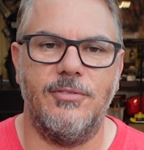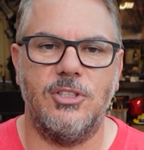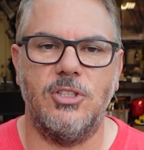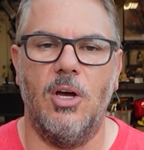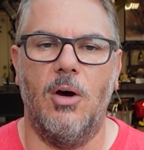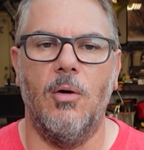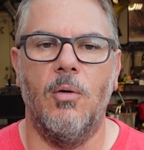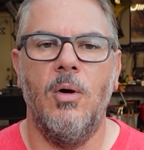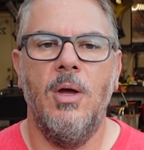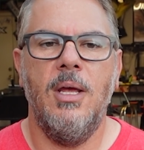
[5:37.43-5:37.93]

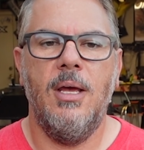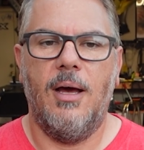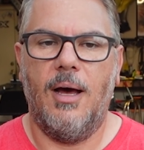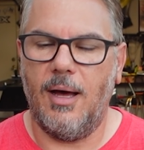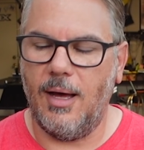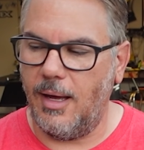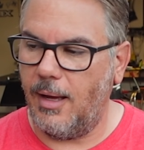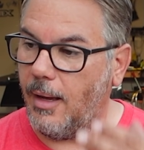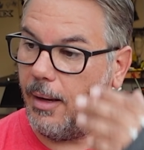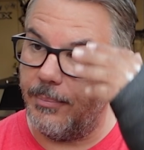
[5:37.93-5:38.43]
So
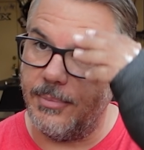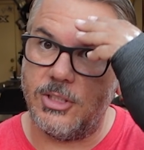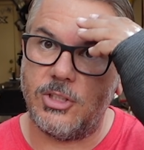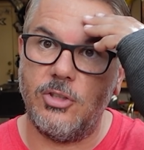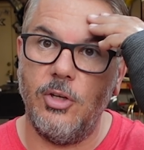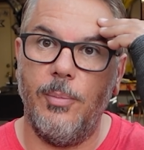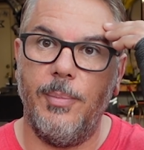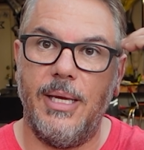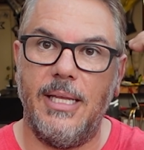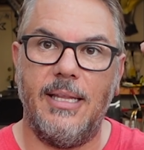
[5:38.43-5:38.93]
I'm
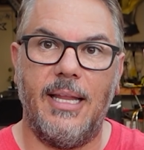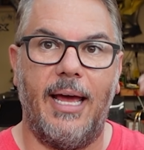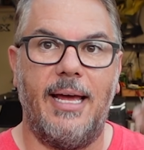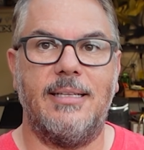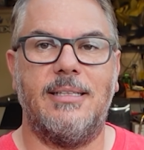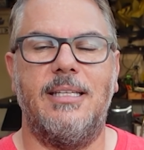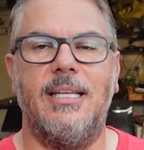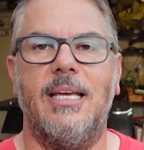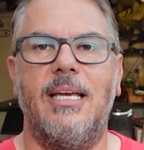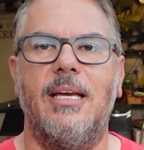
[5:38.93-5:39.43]
assuming
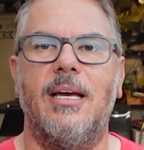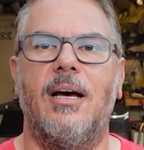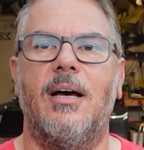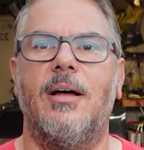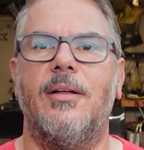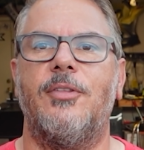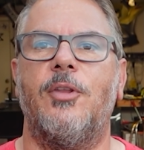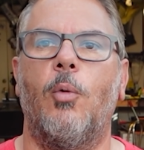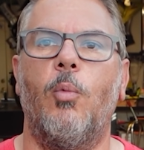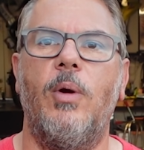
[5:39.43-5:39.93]
that
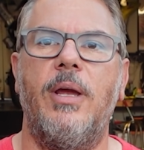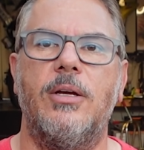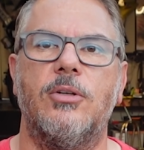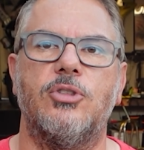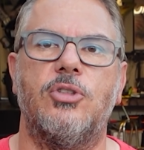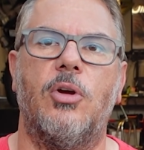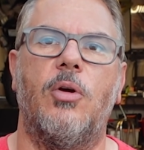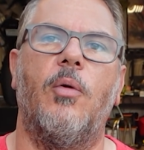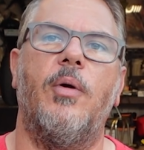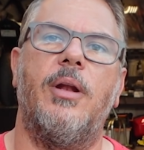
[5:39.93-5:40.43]
the
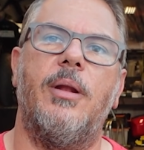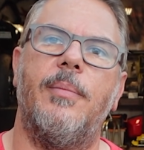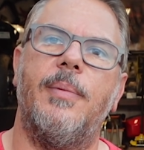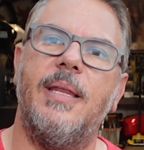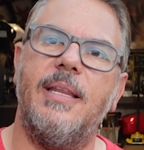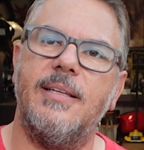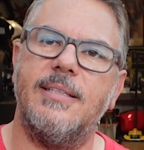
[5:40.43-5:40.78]
wheels are going to be